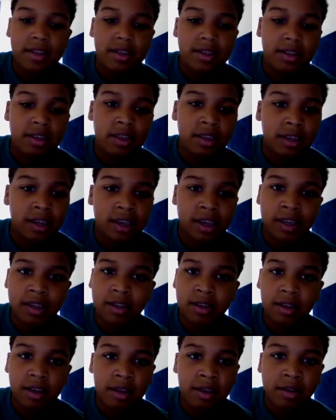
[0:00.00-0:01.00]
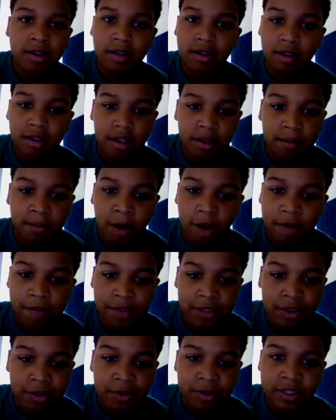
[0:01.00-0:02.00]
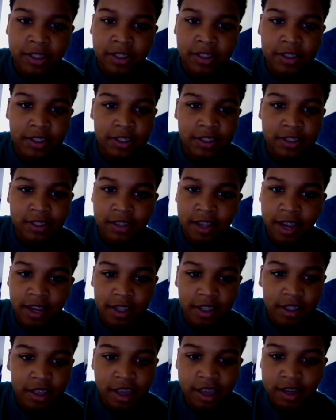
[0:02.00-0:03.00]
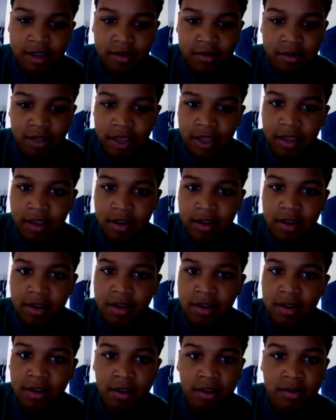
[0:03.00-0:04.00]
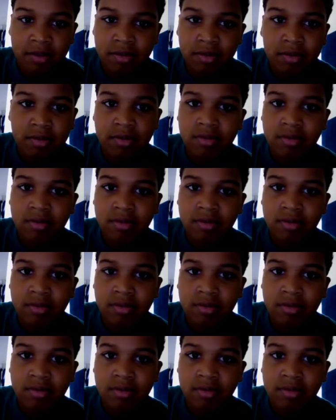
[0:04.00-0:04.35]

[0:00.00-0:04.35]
He can't, and Marvin Lewis in Cincinnati. He can't do that here. No.